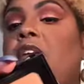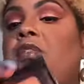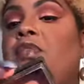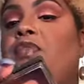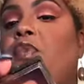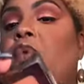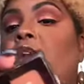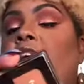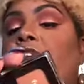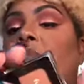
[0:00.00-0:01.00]
for
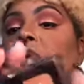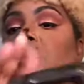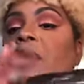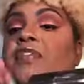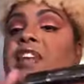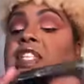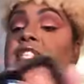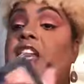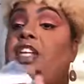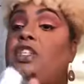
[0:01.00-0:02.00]
everywhere on my face
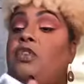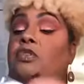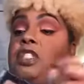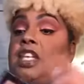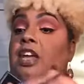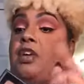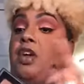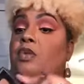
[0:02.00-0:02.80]
that I don't set